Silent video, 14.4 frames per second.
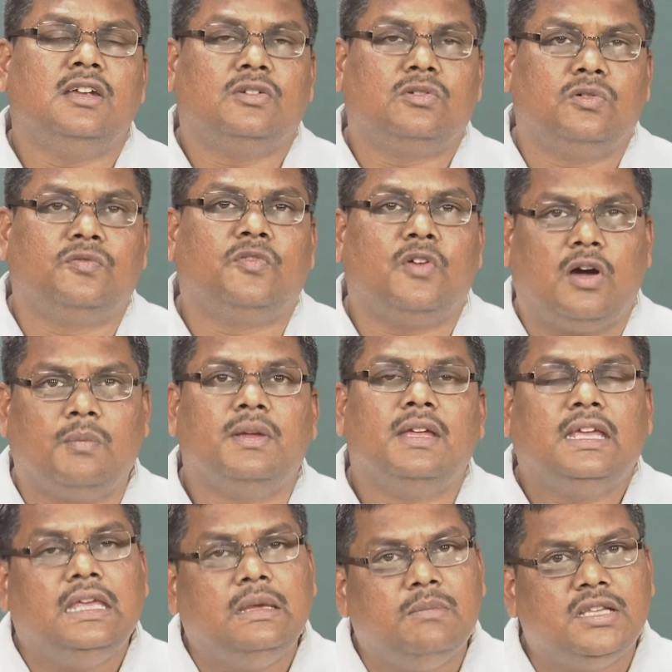to form
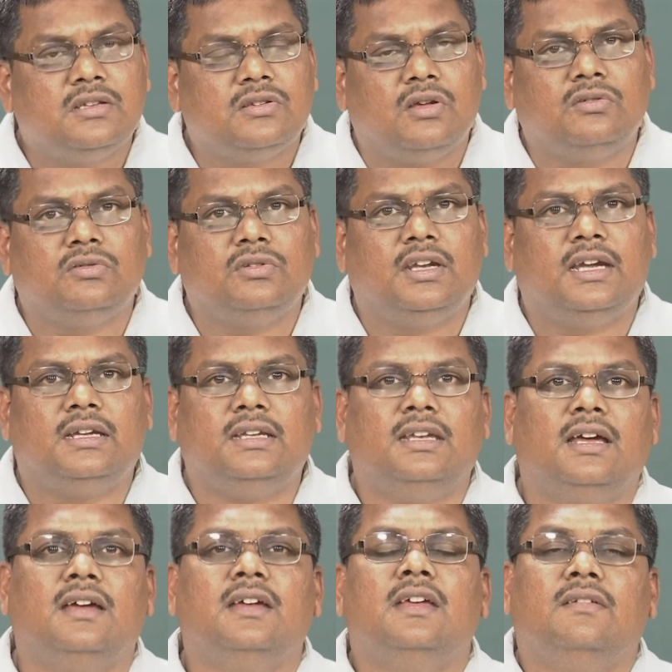images onto the retina,